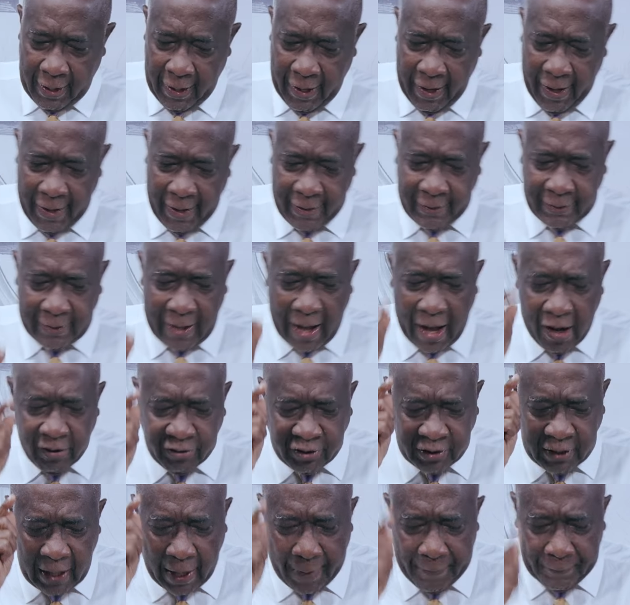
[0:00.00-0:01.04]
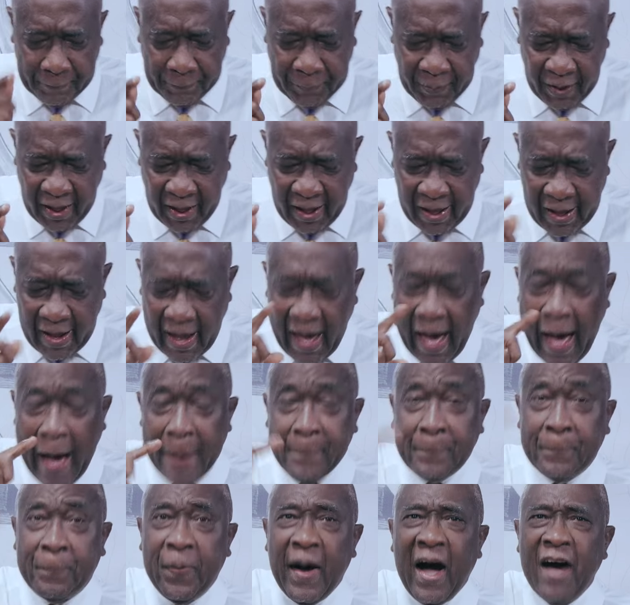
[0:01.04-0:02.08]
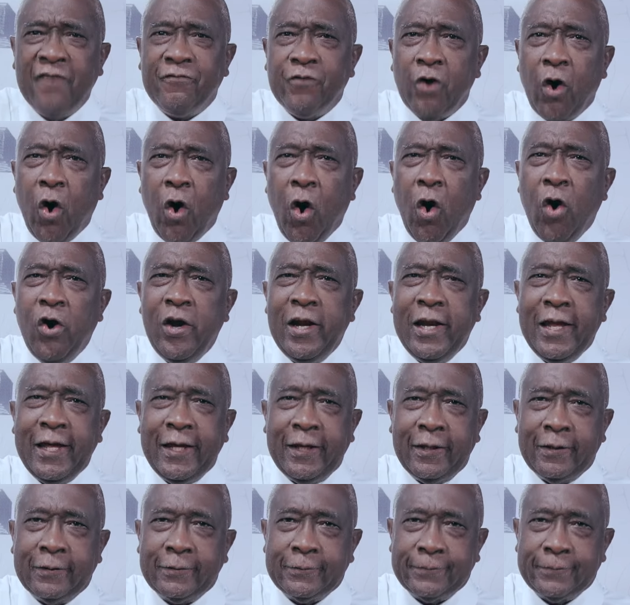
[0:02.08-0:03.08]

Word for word: And thou shalt be above only,